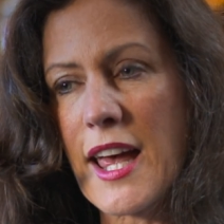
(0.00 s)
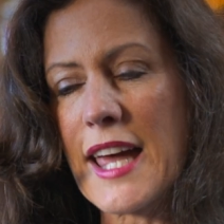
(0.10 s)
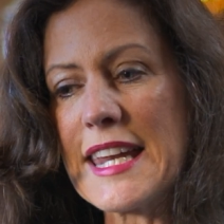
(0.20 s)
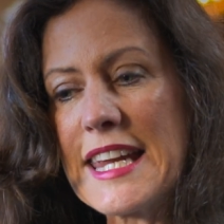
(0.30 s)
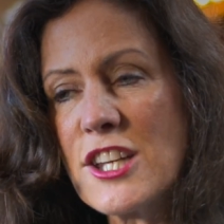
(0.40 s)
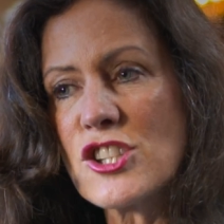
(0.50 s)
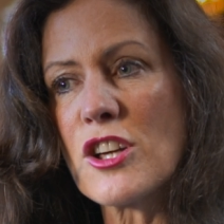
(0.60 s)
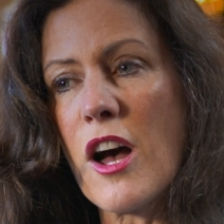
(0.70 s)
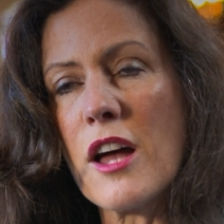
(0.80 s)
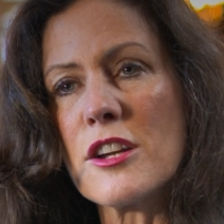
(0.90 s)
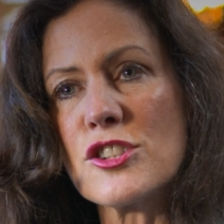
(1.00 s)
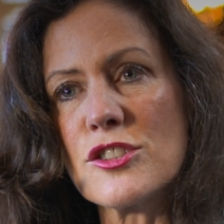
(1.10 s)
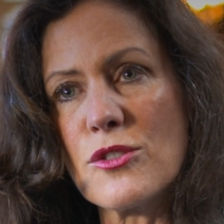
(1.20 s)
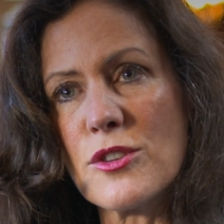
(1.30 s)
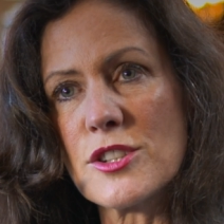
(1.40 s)
and each college
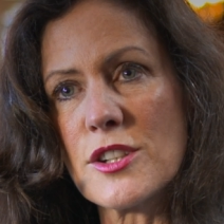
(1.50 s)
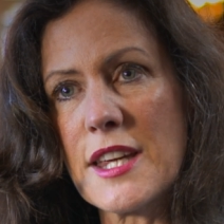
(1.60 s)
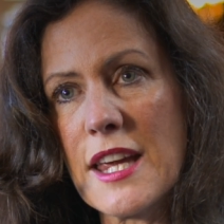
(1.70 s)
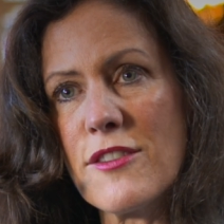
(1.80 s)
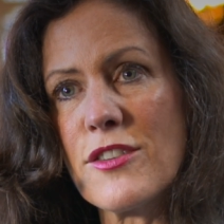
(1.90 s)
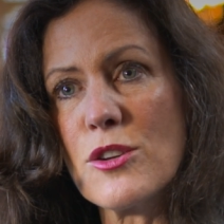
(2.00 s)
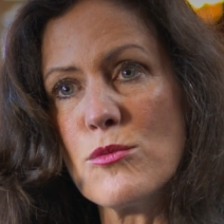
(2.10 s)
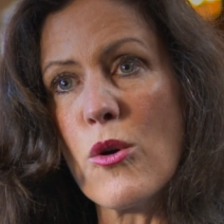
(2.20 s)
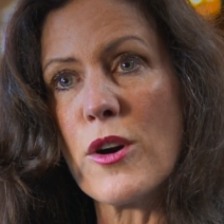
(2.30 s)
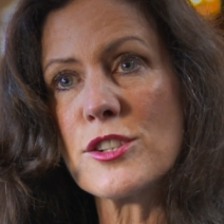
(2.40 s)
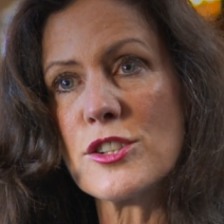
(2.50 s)
is going to give an award